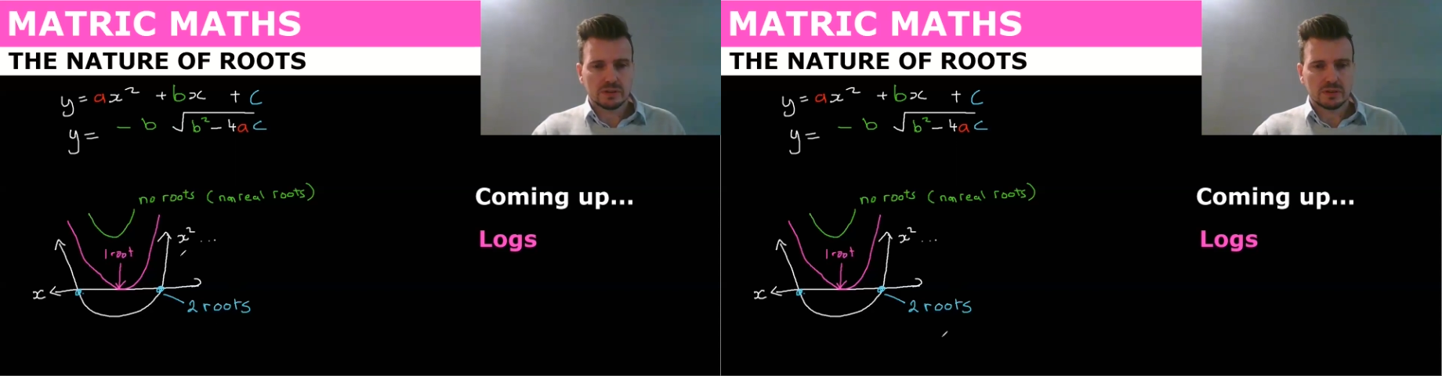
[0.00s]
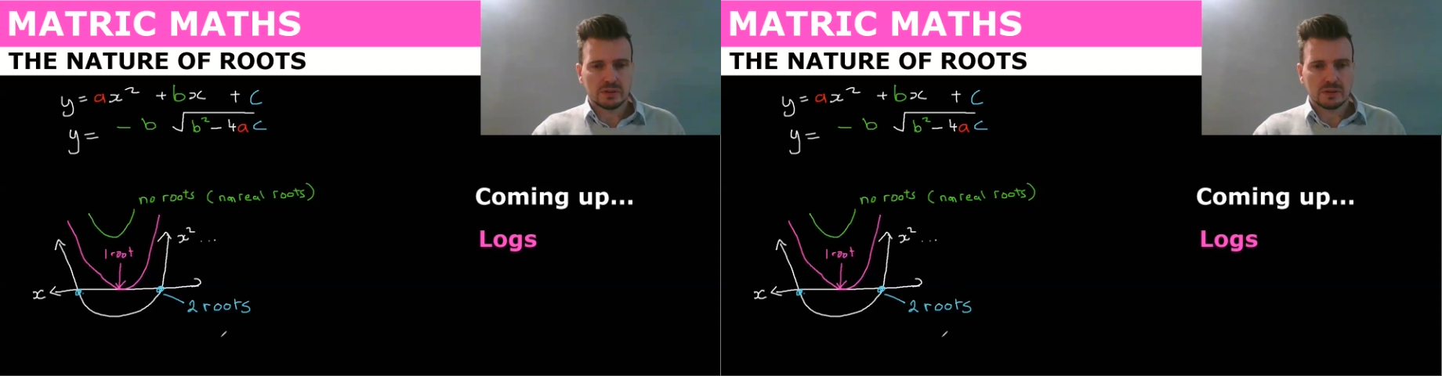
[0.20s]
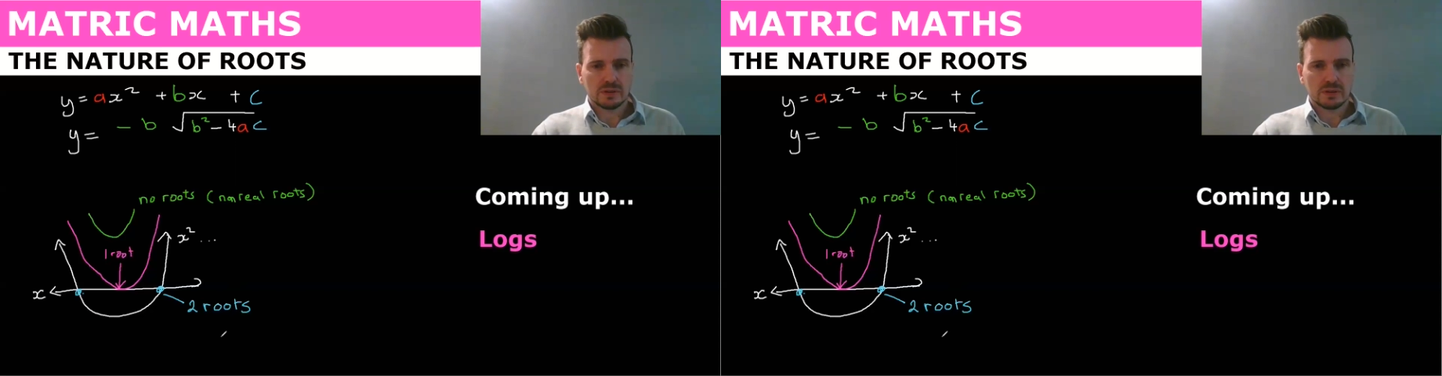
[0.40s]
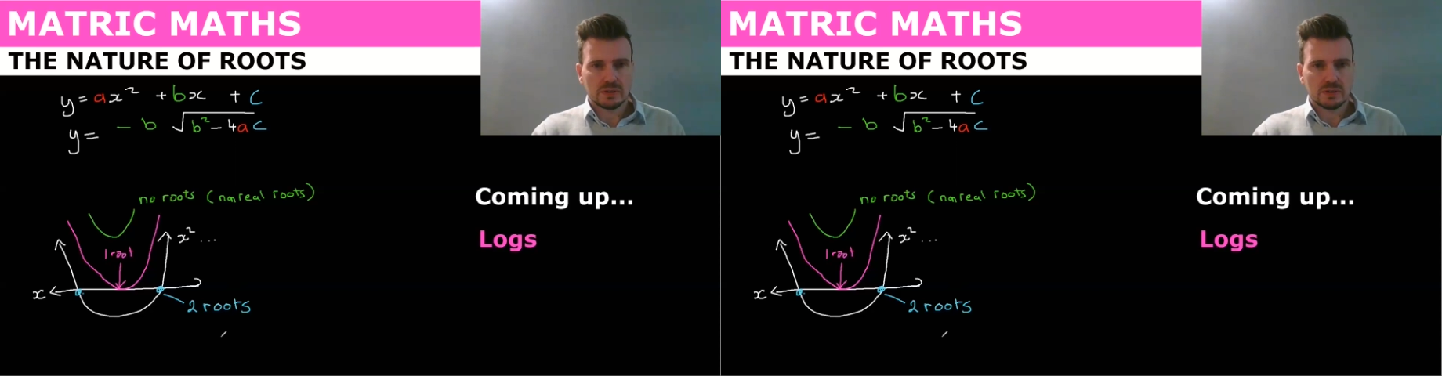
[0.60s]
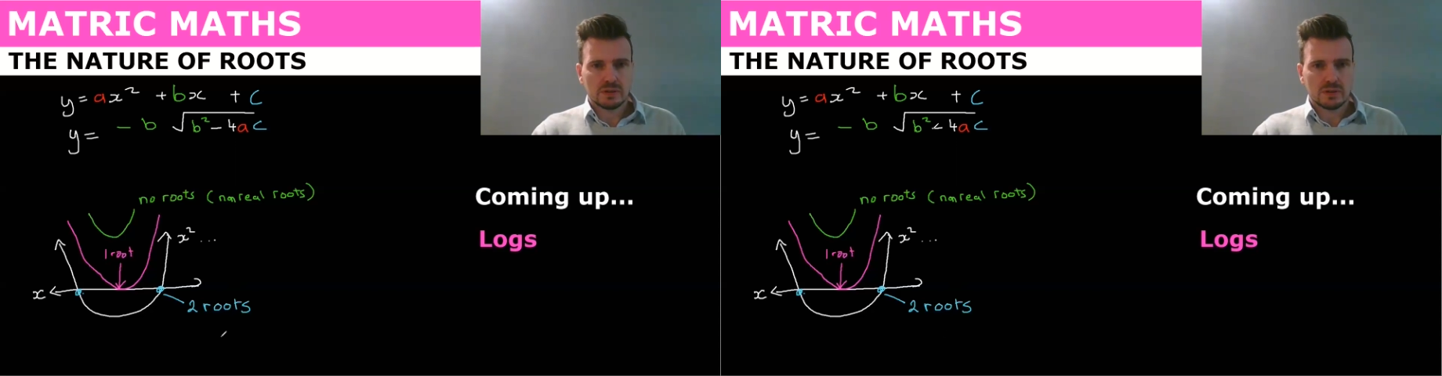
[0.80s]

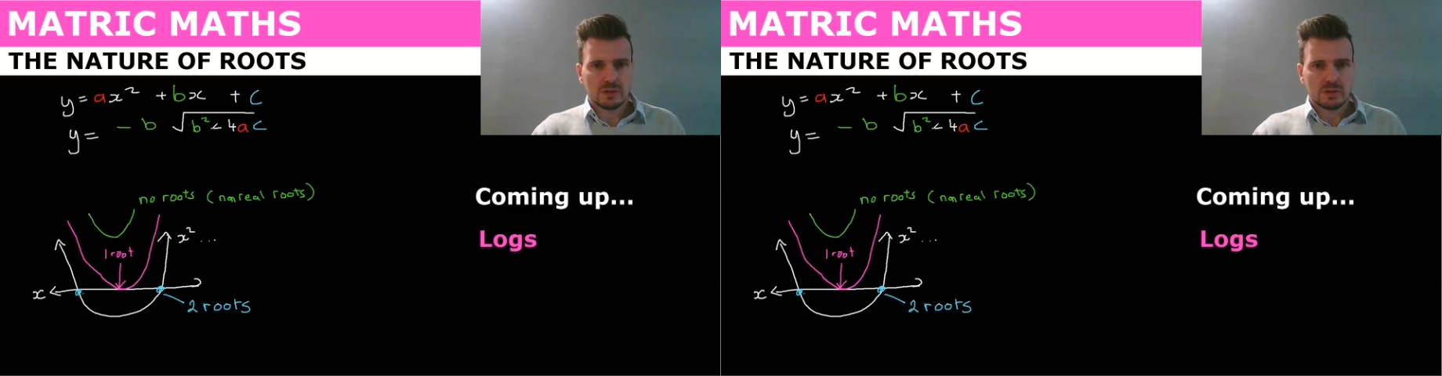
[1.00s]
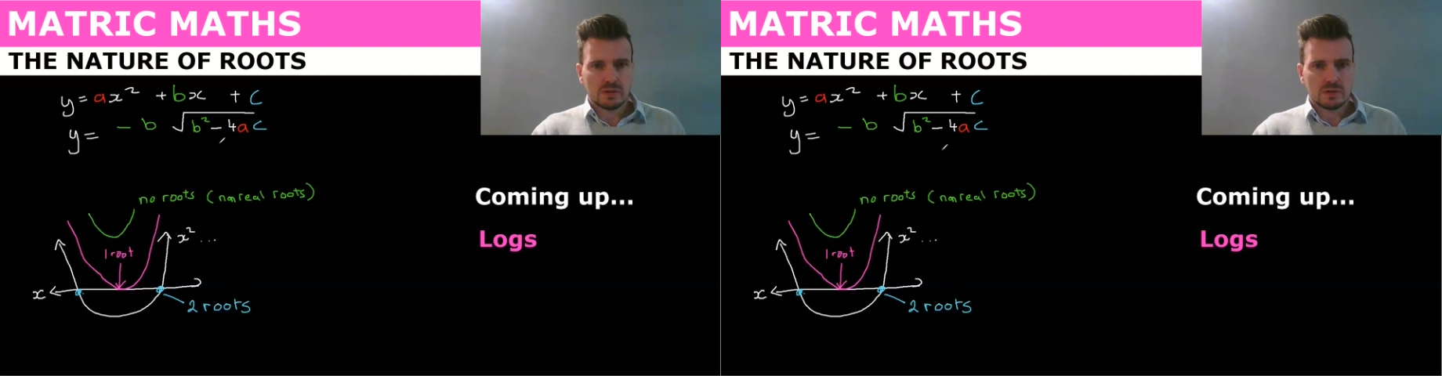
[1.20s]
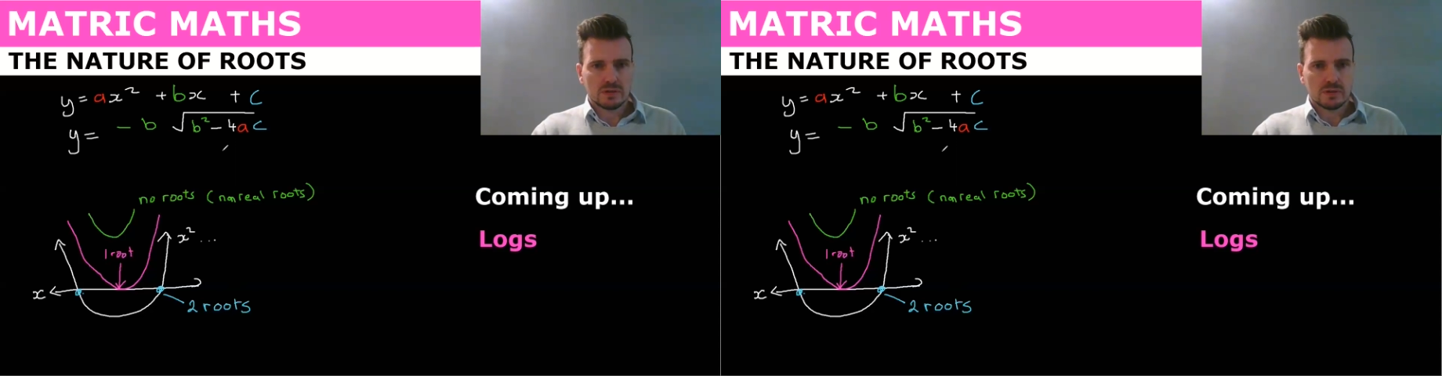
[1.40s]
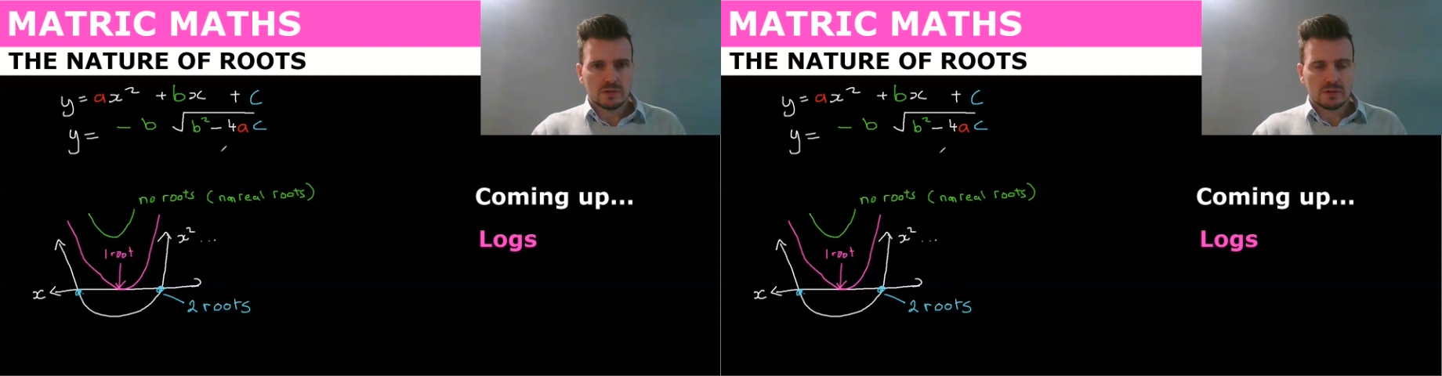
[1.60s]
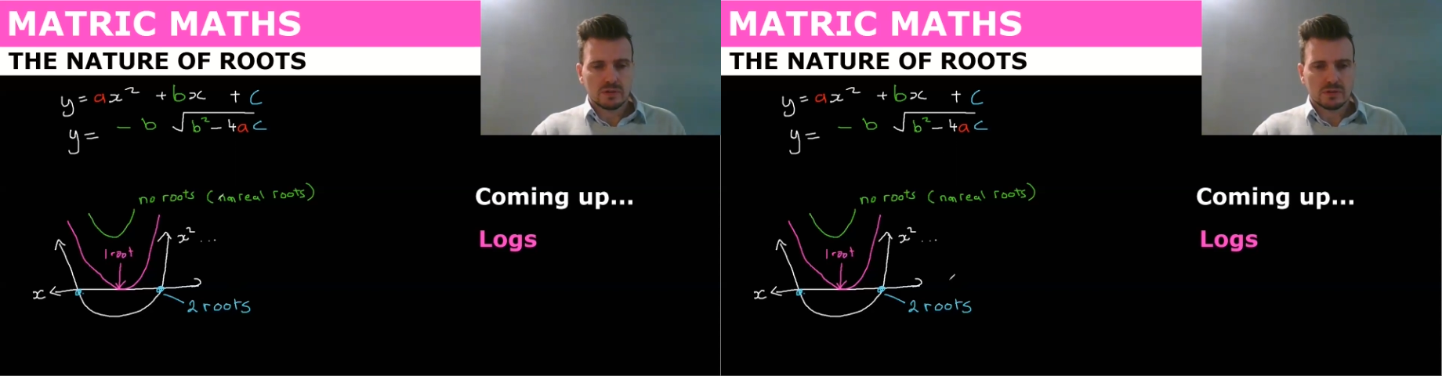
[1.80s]

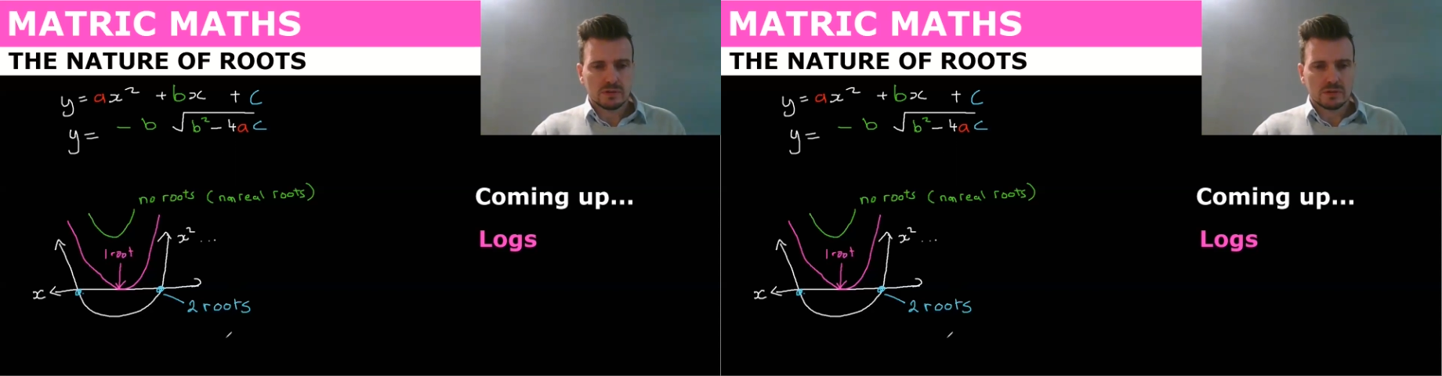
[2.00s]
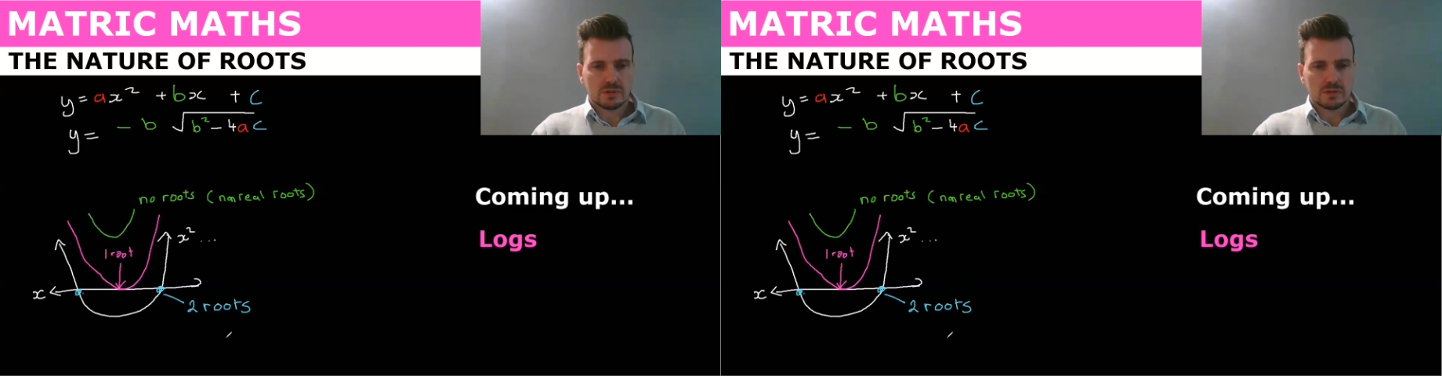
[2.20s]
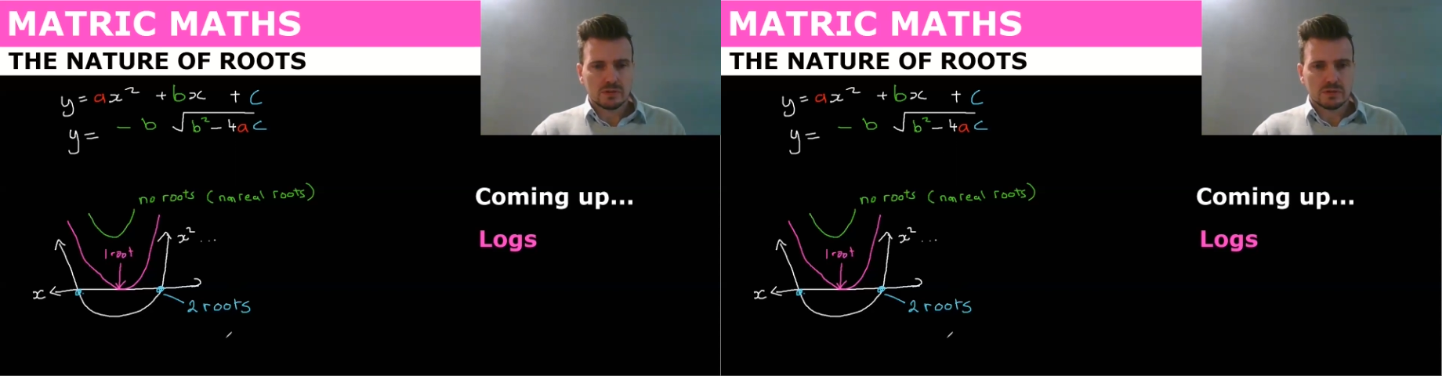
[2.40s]
[no speech]